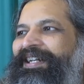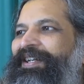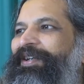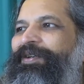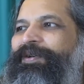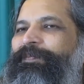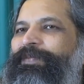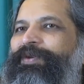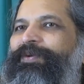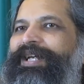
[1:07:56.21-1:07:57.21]
You know,
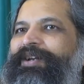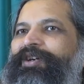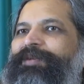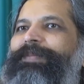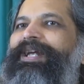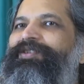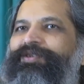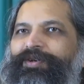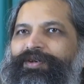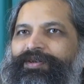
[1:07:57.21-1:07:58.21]
you cannot make
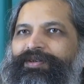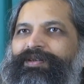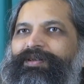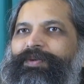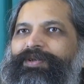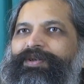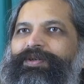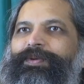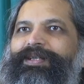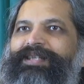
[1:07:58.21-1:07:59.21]
sure. What you
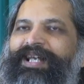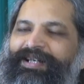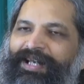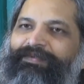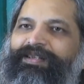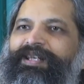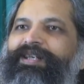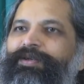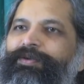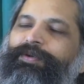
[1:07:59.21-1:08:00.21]
do is, in
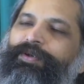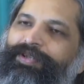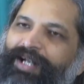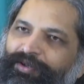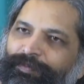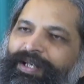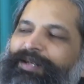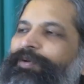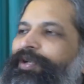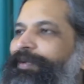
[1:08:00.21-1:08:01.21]
everything you do, you try to
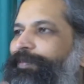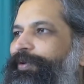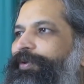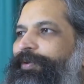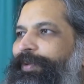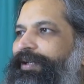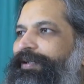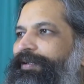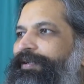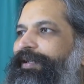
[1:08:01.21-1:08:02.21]
bring more and more goodwill
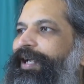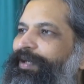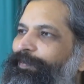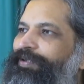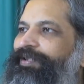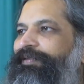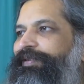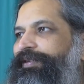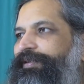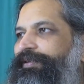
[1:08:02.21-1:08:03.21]
and
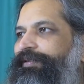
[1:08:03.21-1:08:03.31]
positivity.